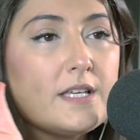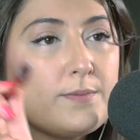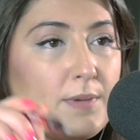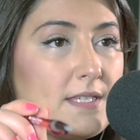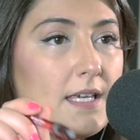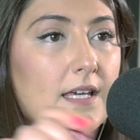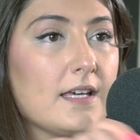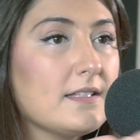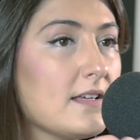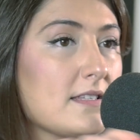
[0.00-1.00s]
busy.
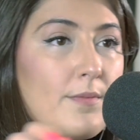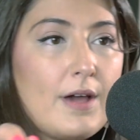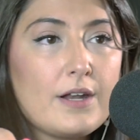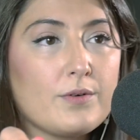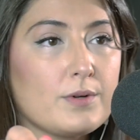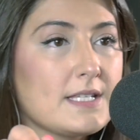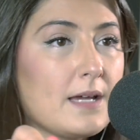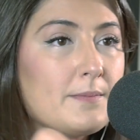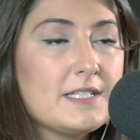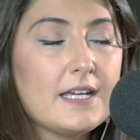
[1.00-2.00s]
It doesn't matter what
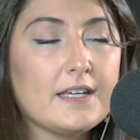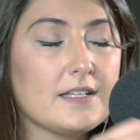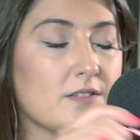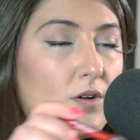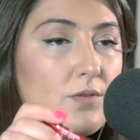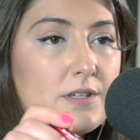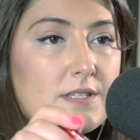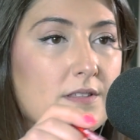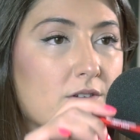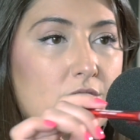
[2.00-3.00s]
time of day.
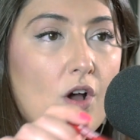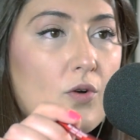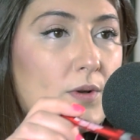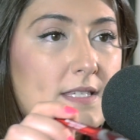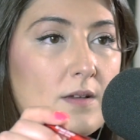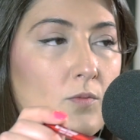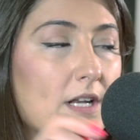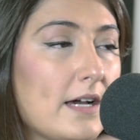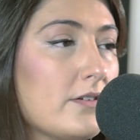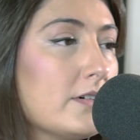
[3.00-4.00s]
There's always
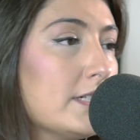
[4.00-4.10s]
someone out.